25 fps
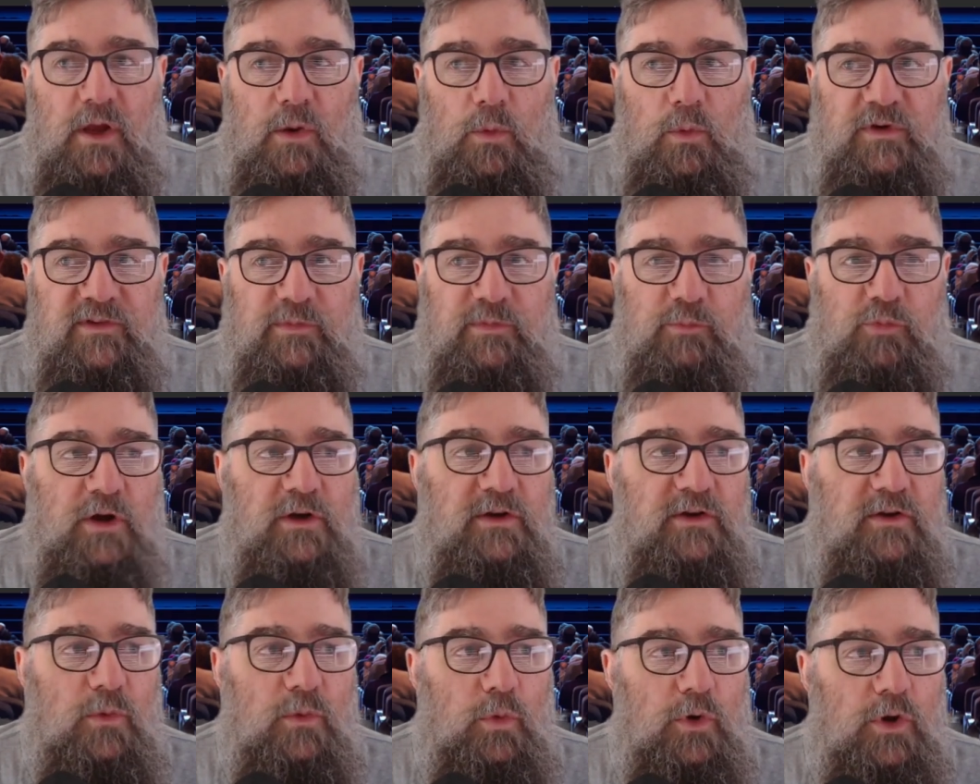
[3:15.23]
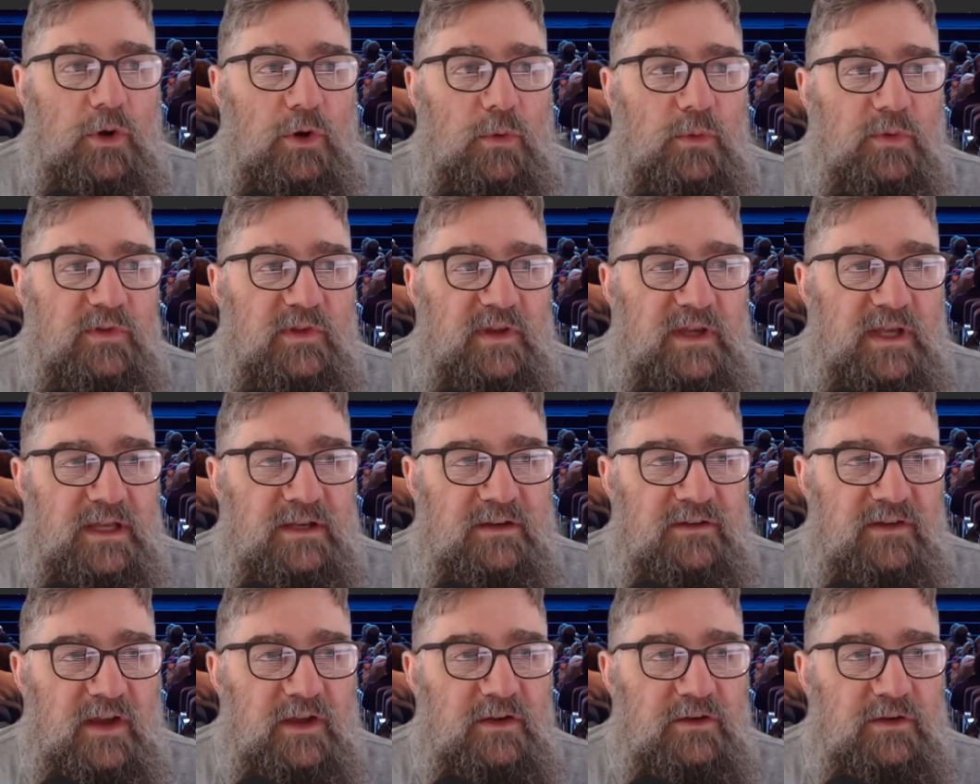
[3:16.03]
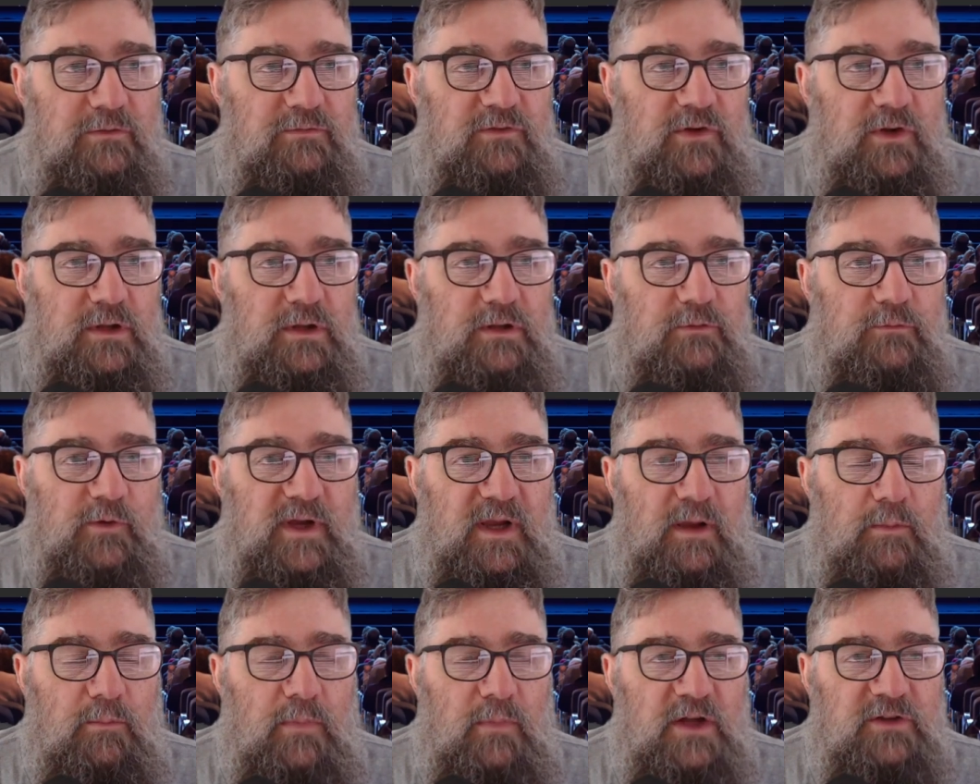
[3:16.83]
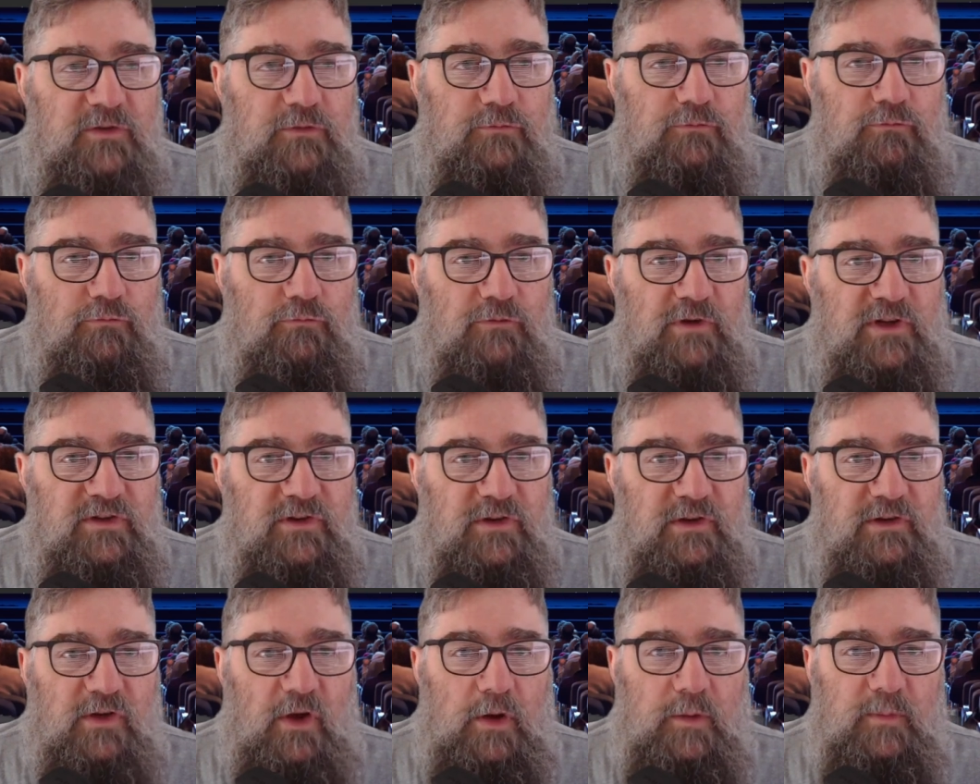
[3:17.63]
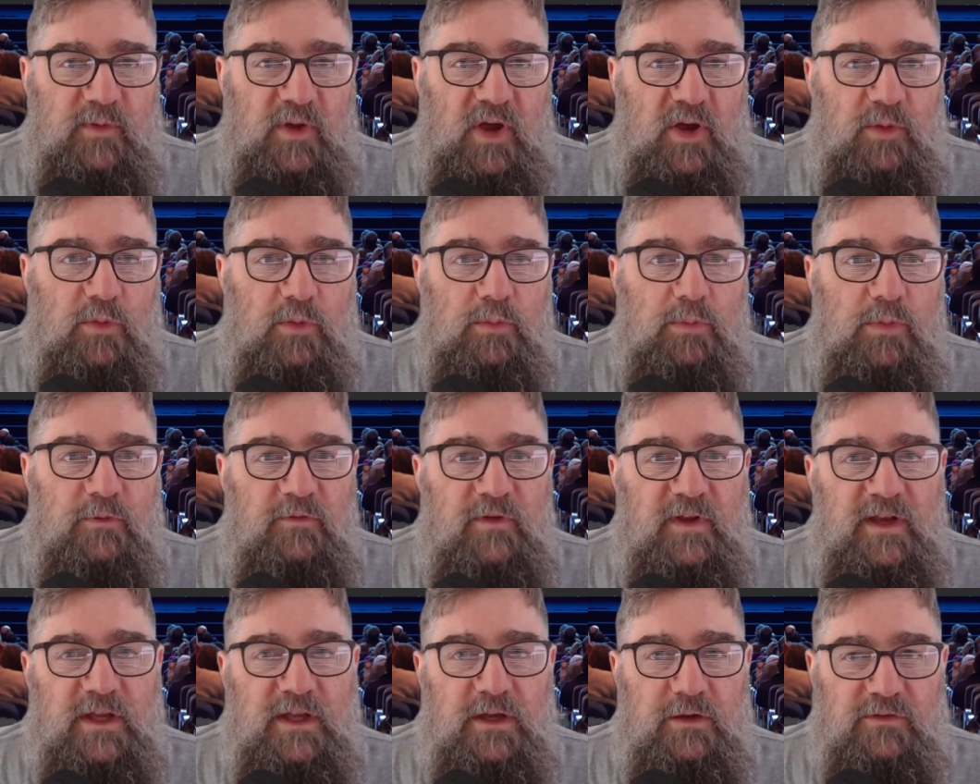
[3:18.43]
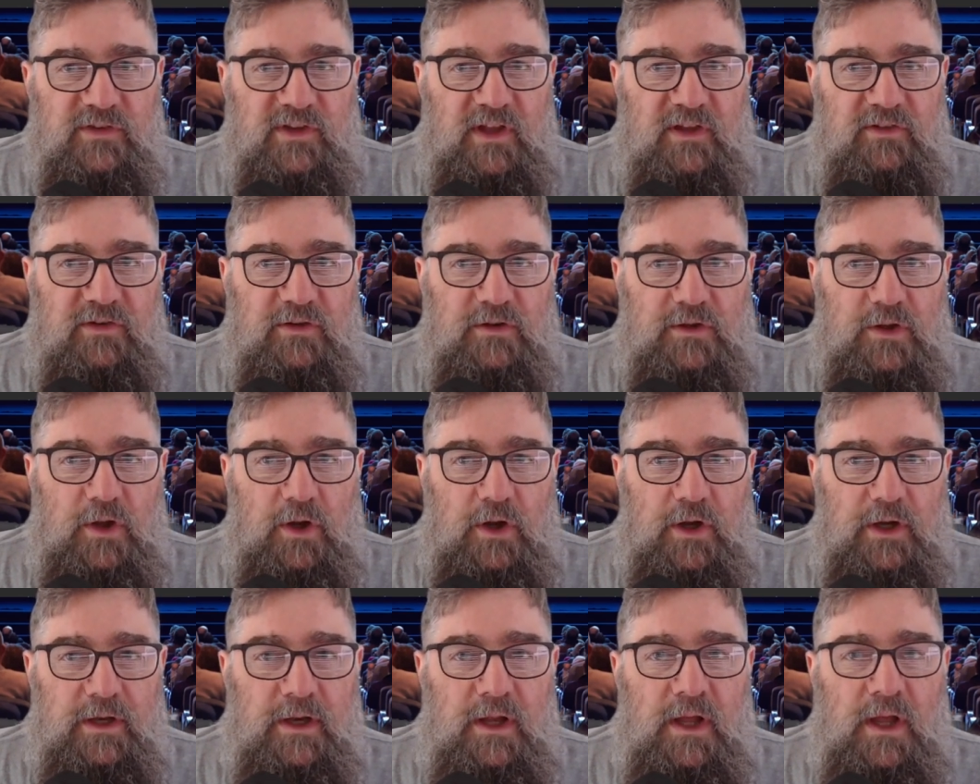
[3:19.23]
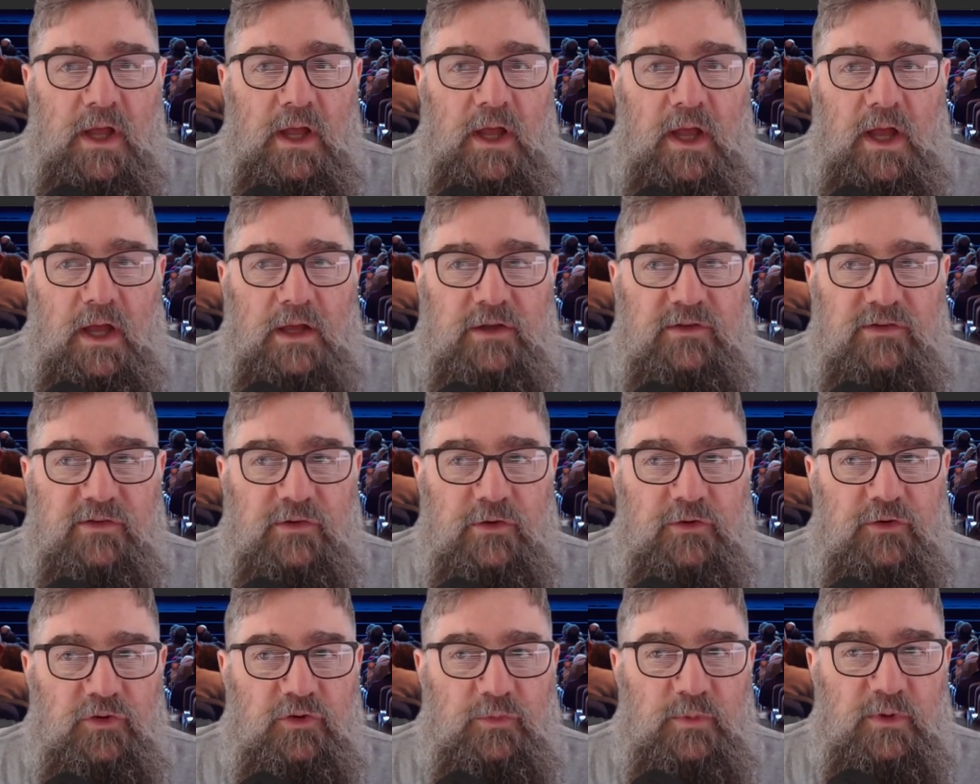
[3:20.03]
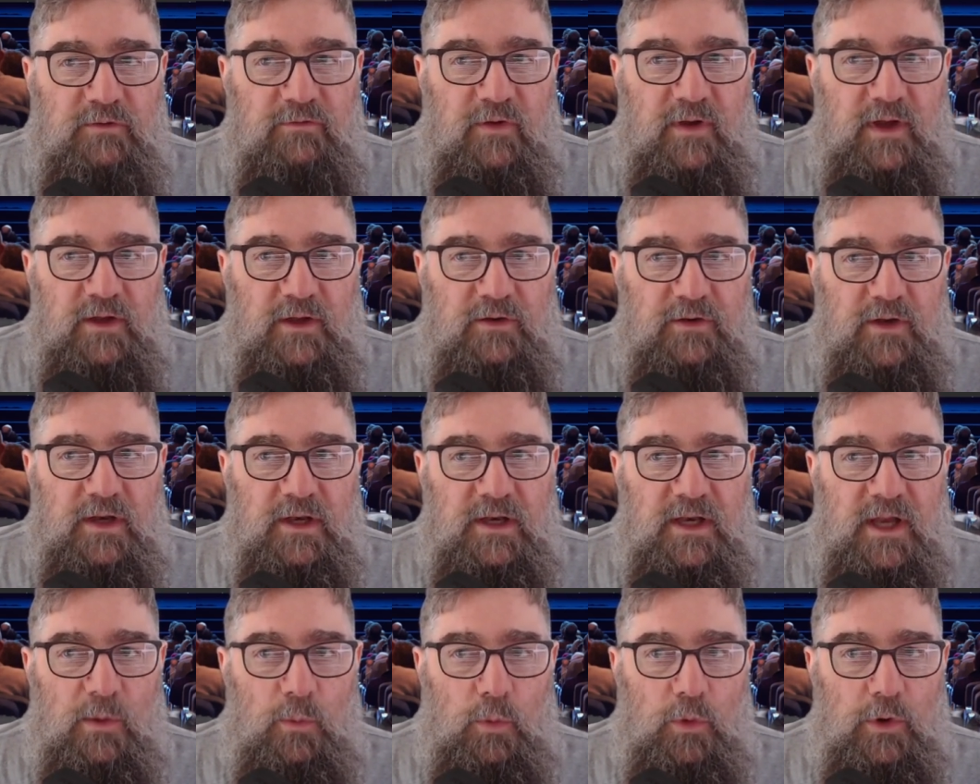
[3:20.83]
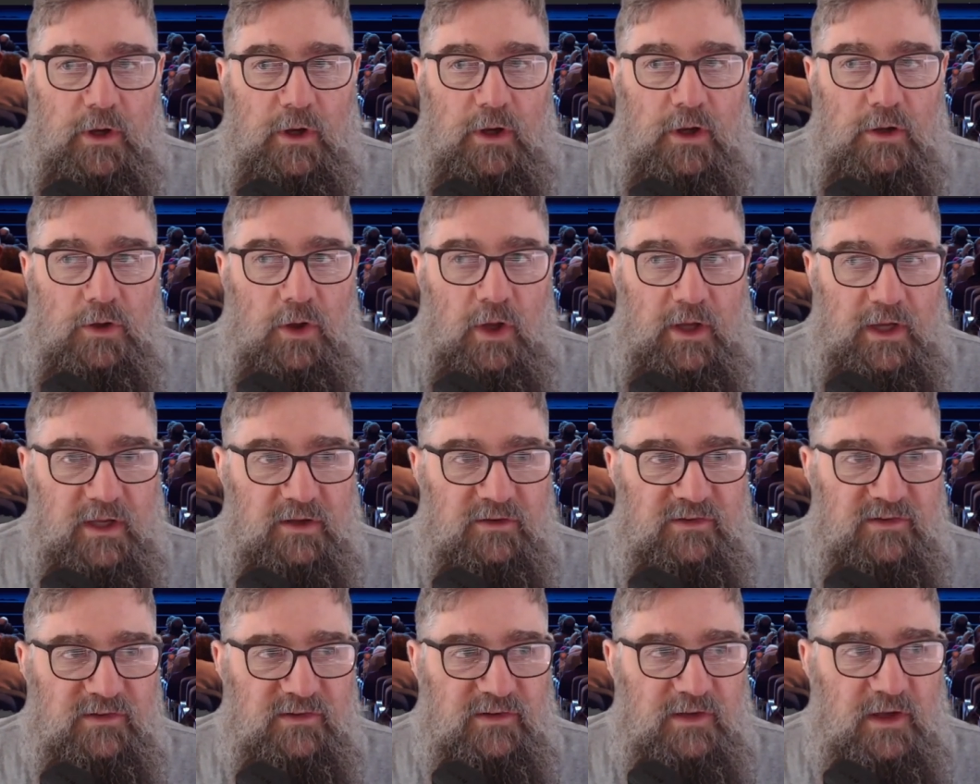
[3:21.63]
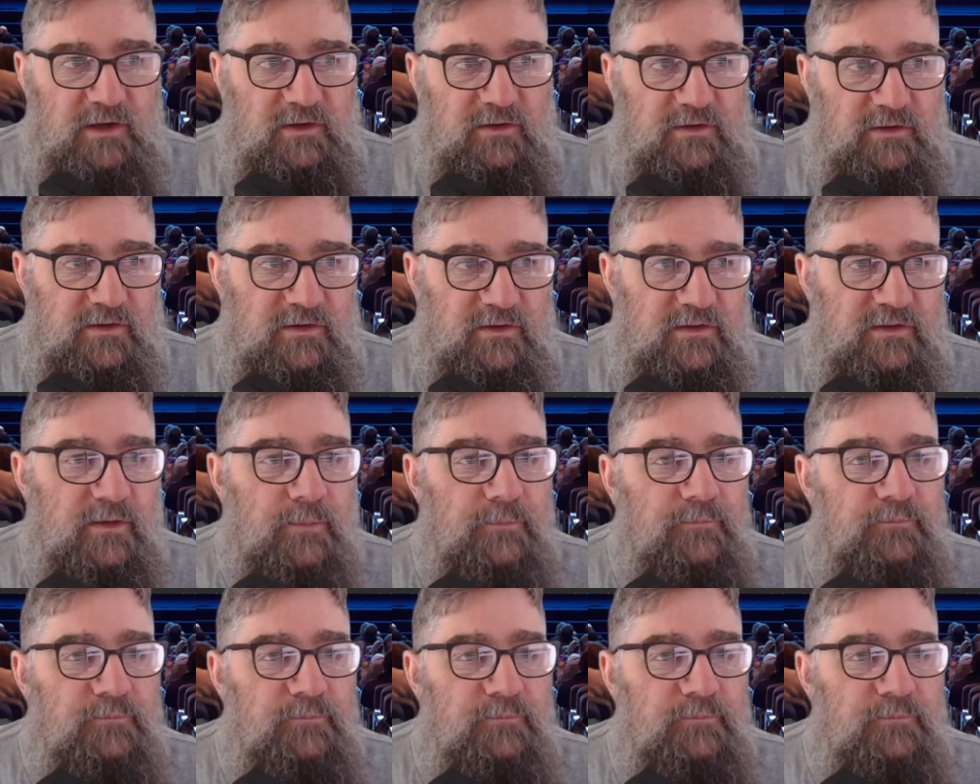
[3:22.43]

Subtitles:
we sprung to work with the intent of delivering a much richer timetable befitting of such a line and soon to be found network-like status.